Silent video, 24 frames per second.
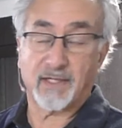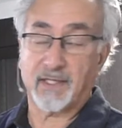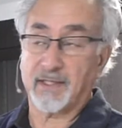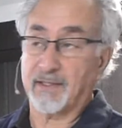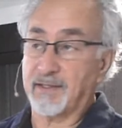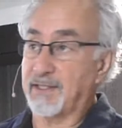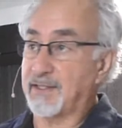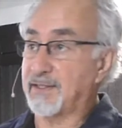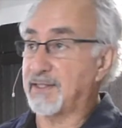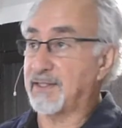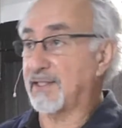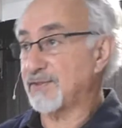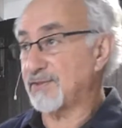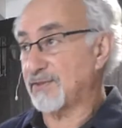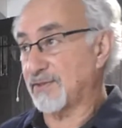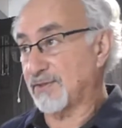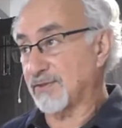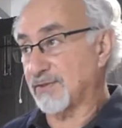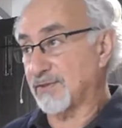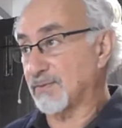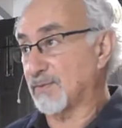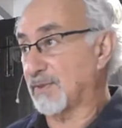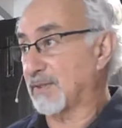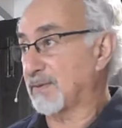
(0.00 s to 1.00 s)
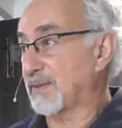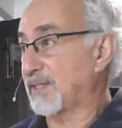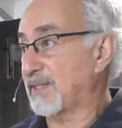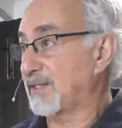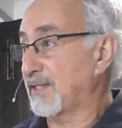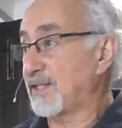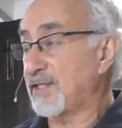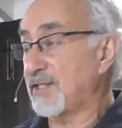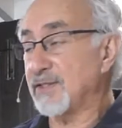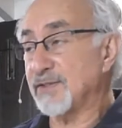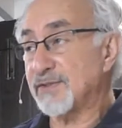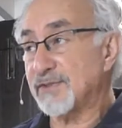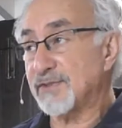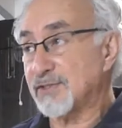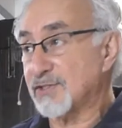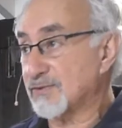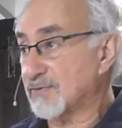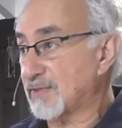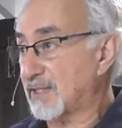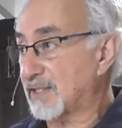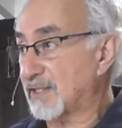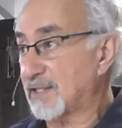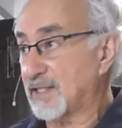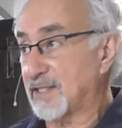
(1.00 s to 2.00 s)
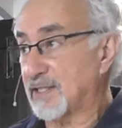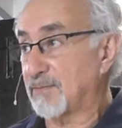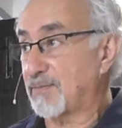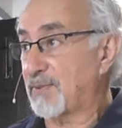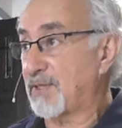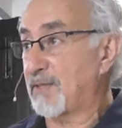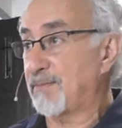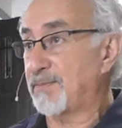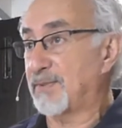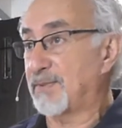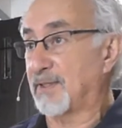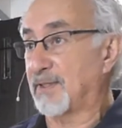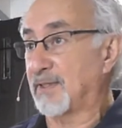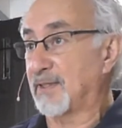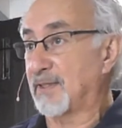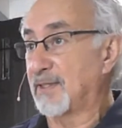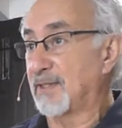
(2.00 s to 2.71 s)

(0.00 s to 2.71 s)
He does use weak. He uses struggling people.